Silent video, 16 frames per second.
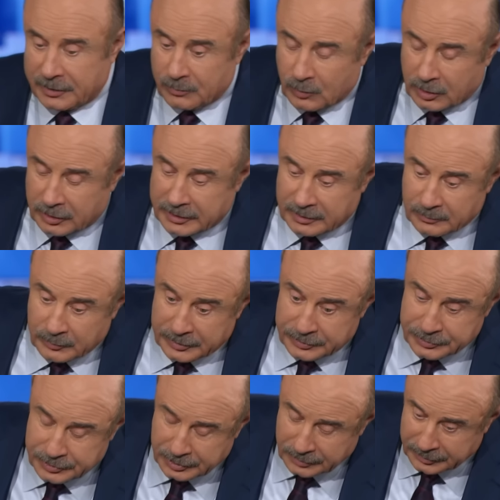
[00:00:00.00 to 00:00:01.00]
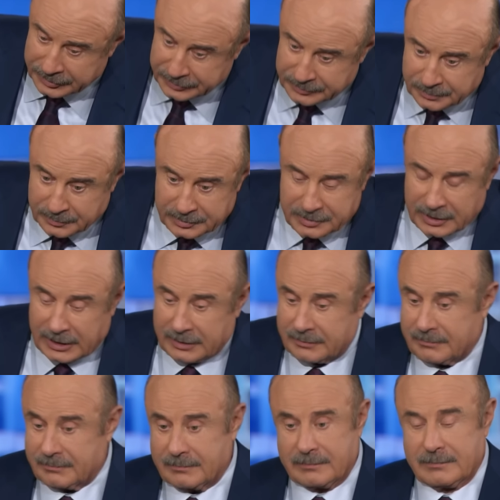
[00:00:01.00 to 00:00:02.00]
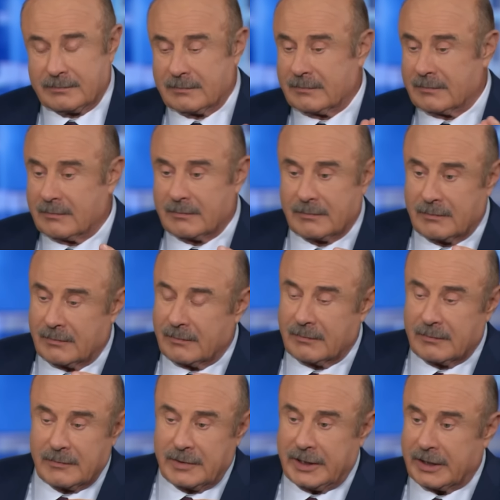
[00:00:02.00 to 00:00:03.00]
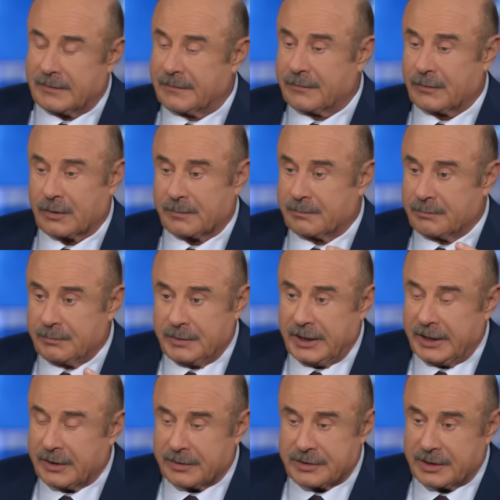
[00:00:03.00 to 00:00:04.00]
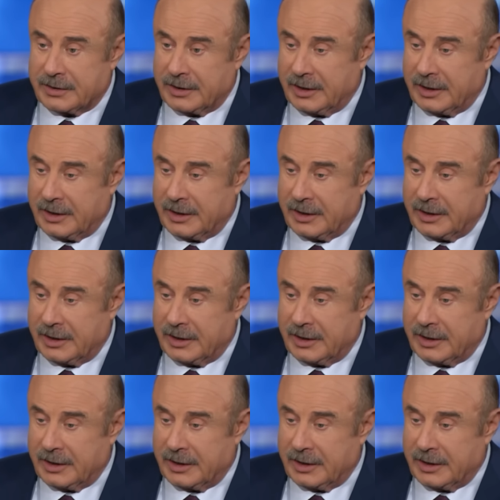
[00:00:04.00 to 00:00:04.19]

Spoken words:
in working with juries, which I did for years and